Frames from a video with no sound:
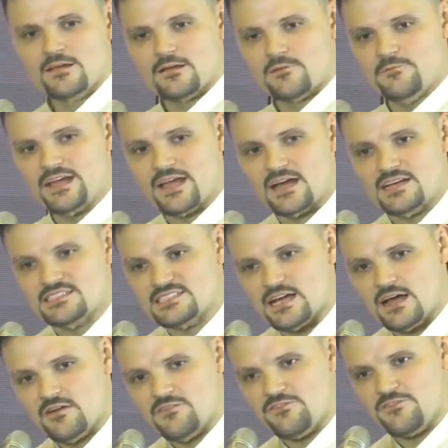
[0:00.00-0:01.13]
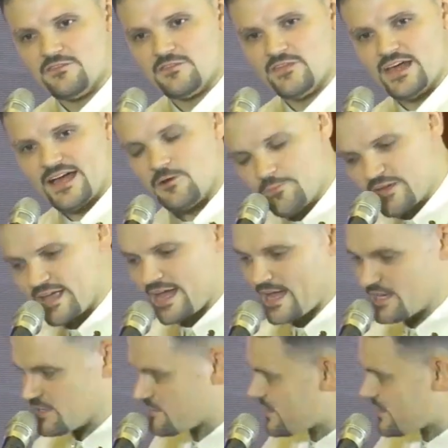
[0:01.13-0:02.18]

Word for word: because of the helping hand of